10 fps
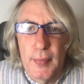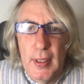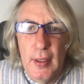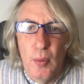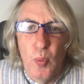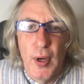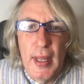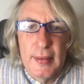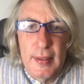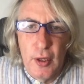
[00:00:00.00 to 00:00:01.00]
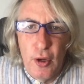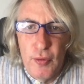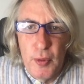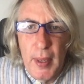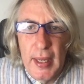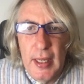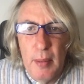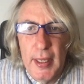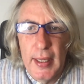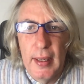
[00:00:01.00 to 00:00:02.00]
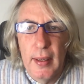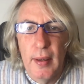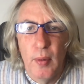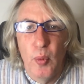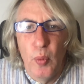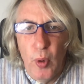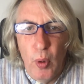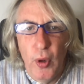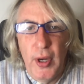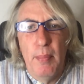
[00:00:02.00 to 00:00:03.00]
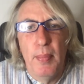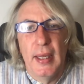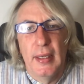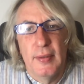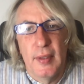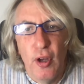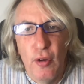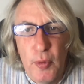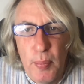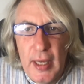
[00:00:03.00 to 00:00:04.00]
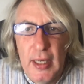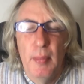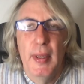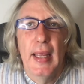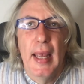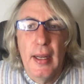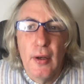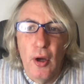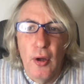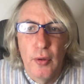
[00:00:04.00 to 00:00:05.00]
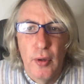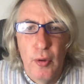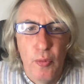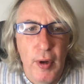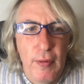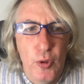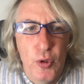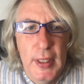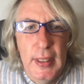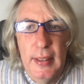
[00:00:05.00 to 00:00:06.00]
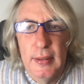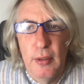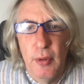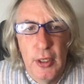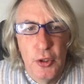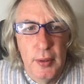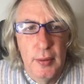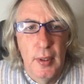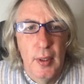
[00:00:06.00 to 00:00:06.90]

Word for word: you know, what has the COVID pandemic what impact has the COVID pandemic had on refugee integration